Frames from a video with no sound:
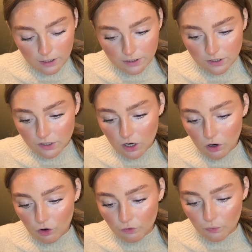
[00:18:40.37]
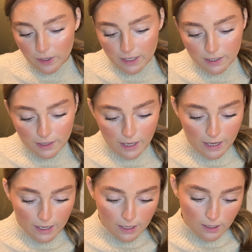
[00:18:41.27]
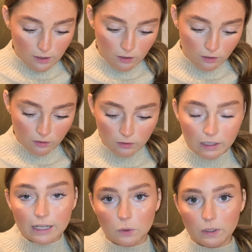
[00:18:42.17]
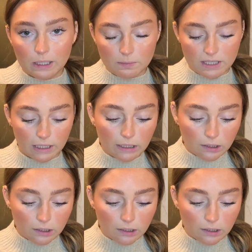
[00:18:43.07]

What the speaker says: to start off with a liquid lipstick.